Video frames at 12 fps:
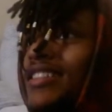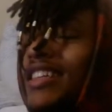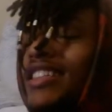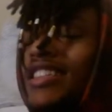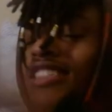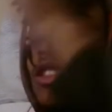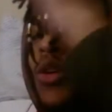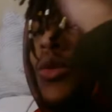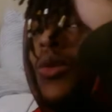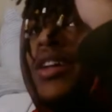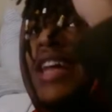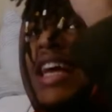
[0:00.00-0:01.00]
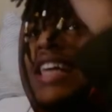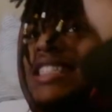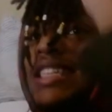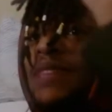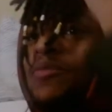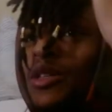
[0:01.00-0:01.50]
They just don't want to
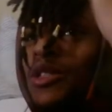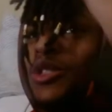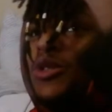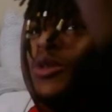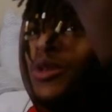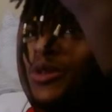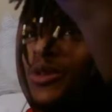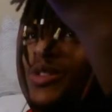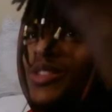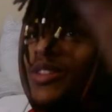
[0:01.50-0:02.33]
accept the truth.